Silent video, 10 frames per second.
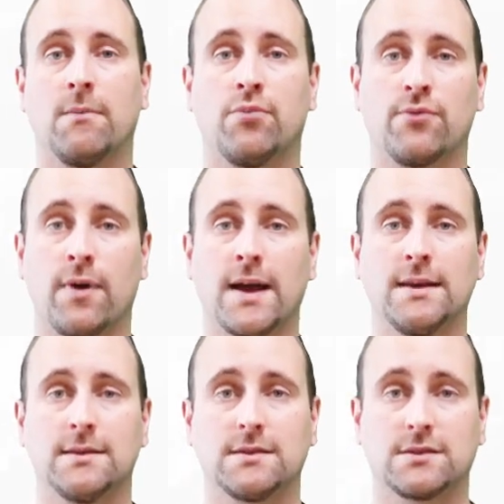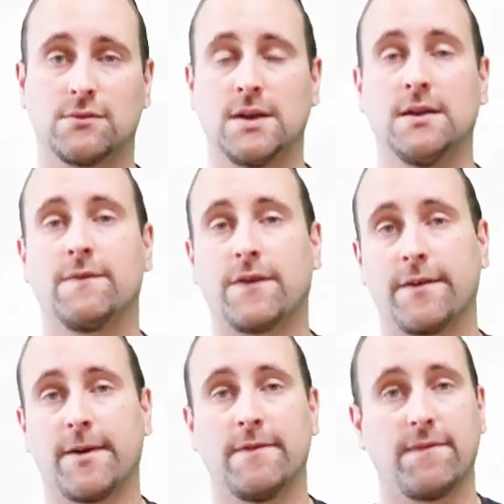a bright screen in
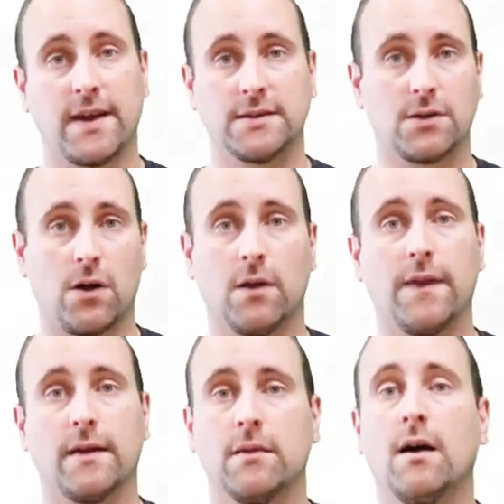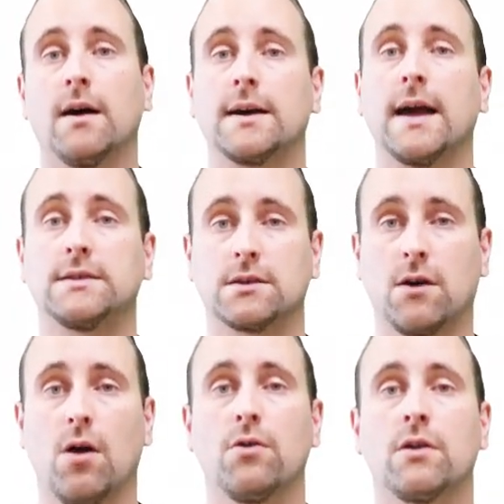front of my face all day long. As a
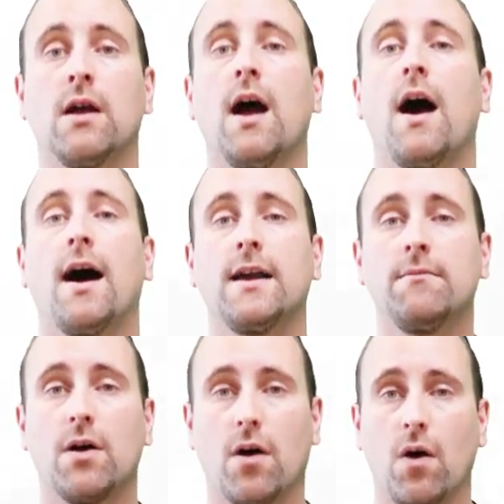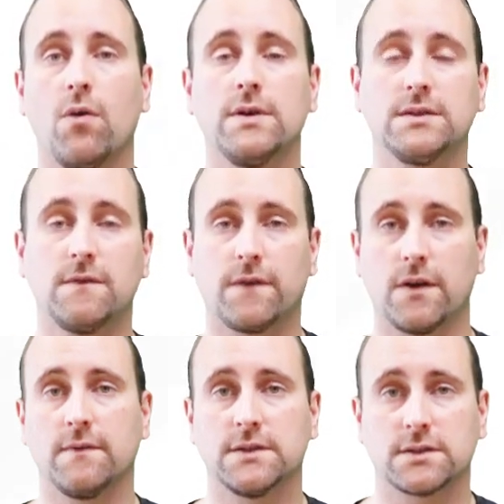coder, I am always in
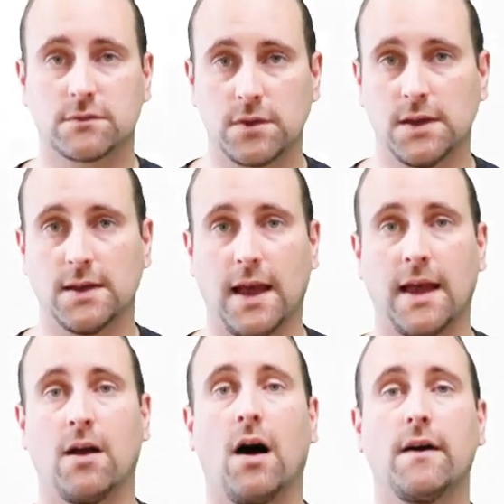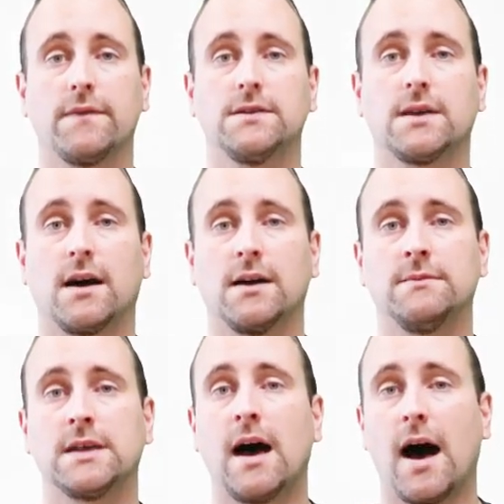front of a screen and
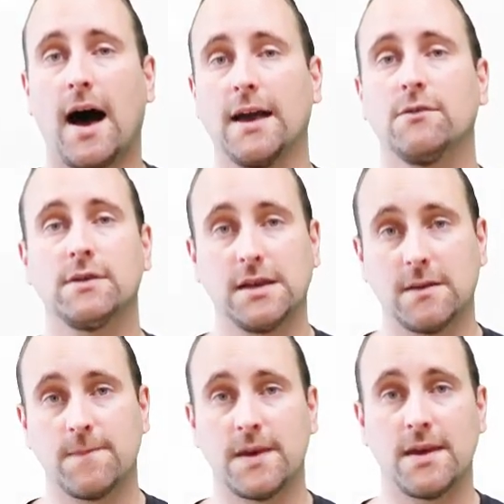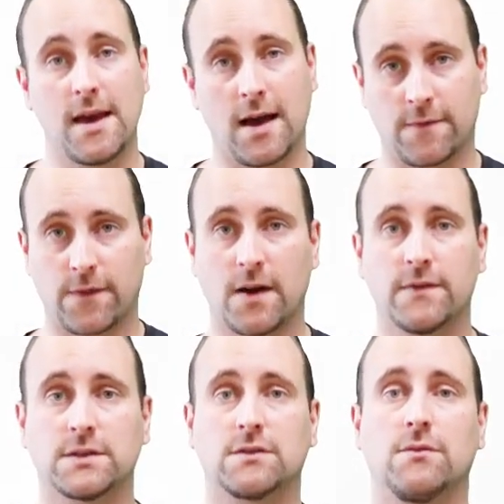oftentimes I don't need to be in front of
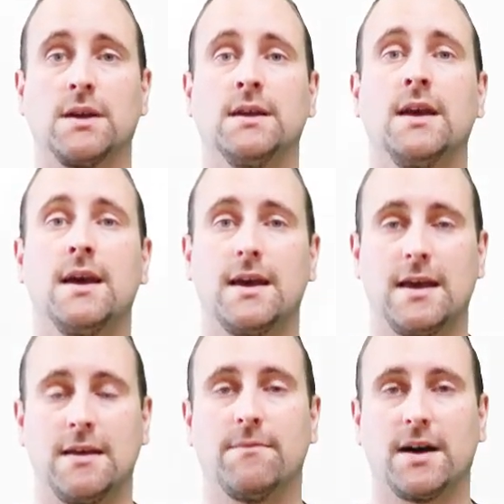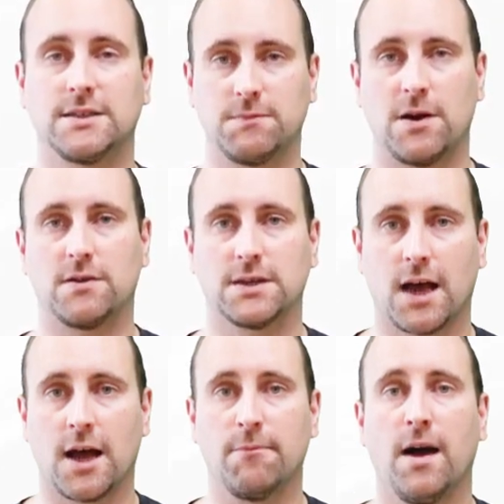a screen in my spare
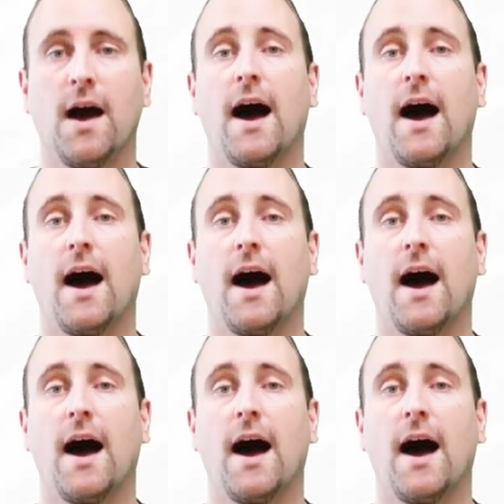time.